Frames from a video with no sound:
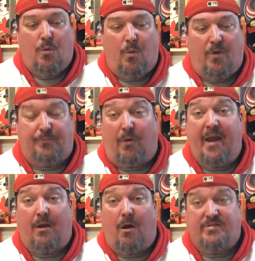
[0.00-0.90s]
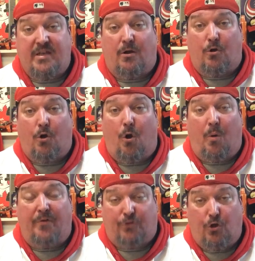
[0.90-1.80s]
was planning on, said her goal
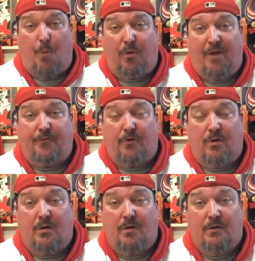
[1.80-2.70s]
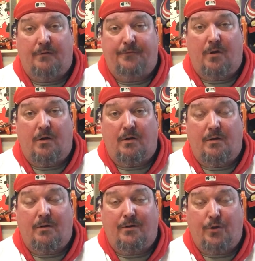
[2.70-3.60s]
was to go play for
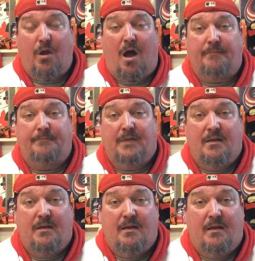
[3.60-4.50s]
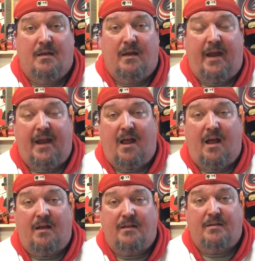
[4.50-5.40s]
UConn
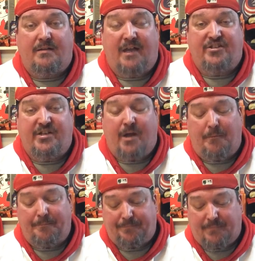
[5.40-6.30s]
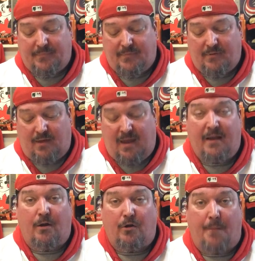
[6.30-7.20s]
and Gino,
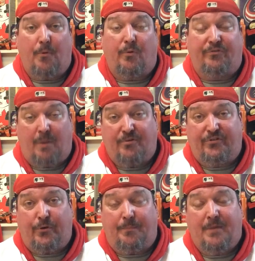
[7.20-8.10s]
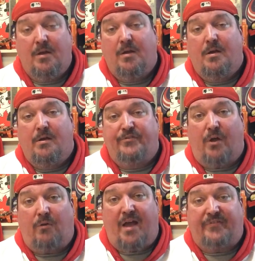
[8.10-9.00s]
and her number was number 2.
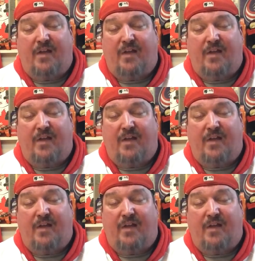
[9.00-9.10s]
So last